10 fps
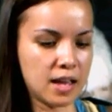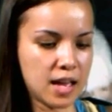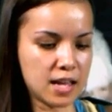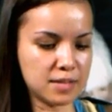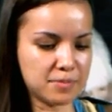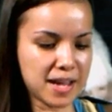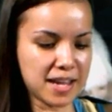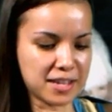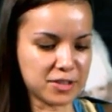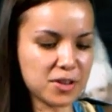and
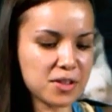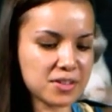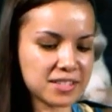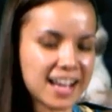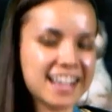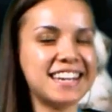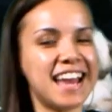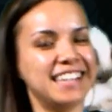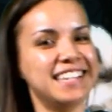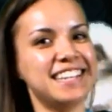my controller is not
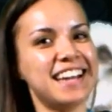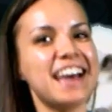connected.